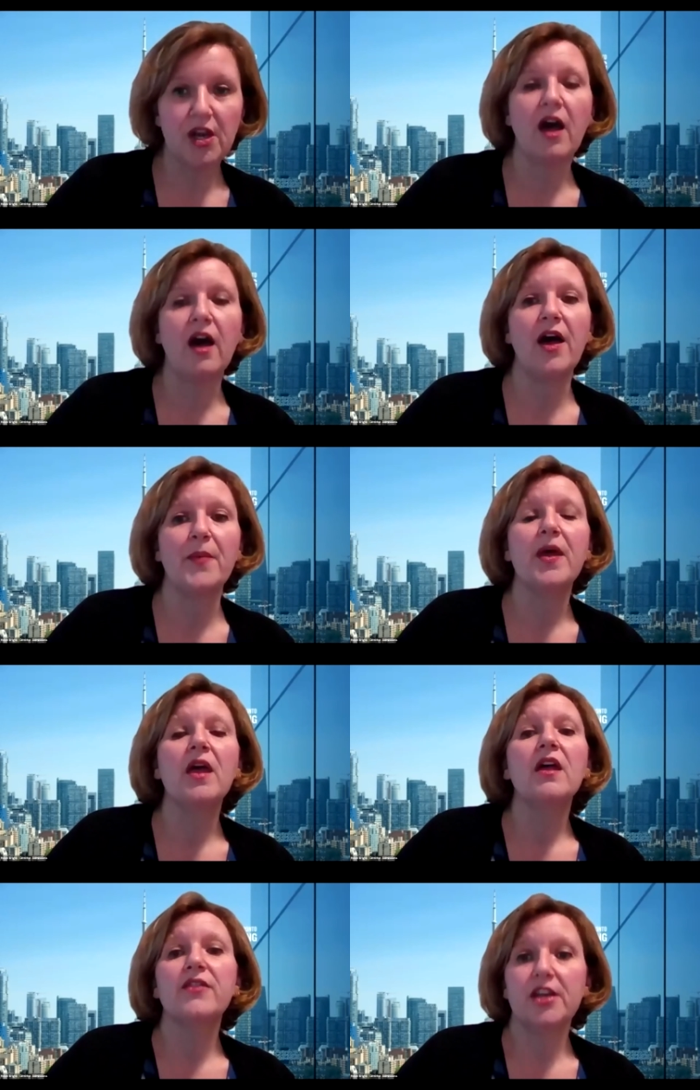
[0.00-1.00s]

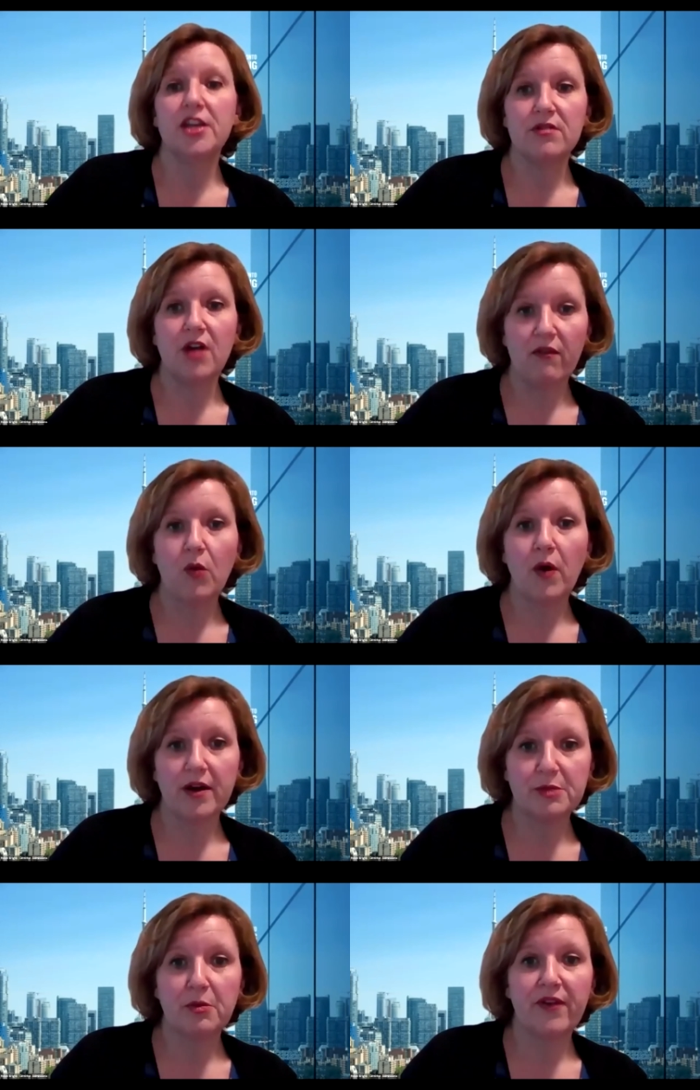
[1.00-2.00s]
then you're not
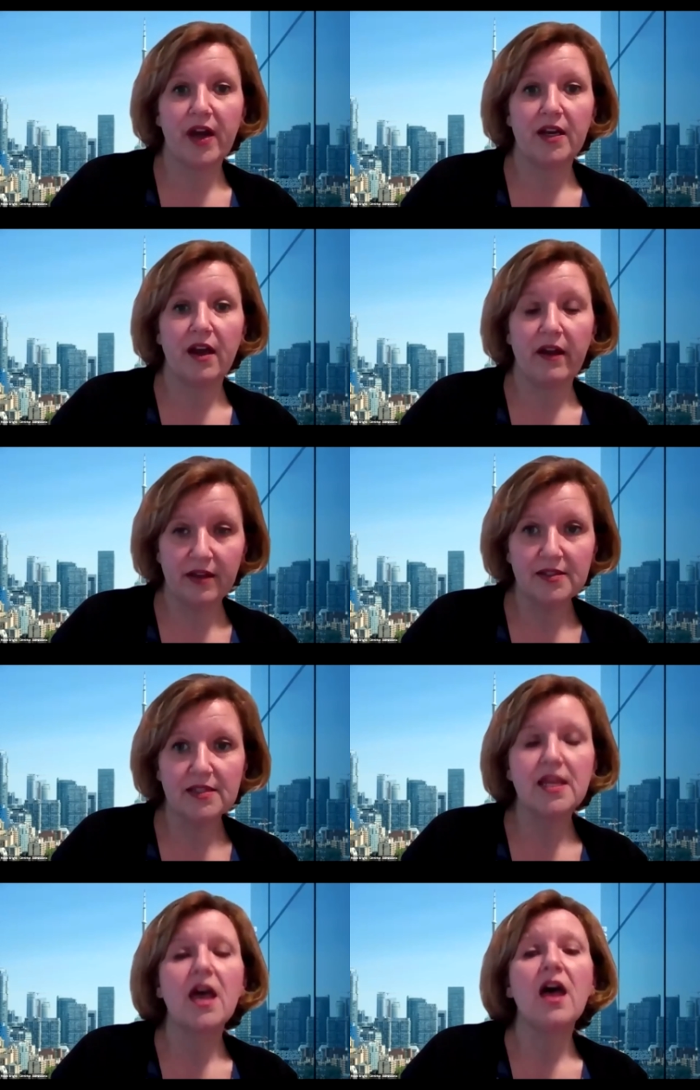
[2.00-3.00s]
required to provide IELTS.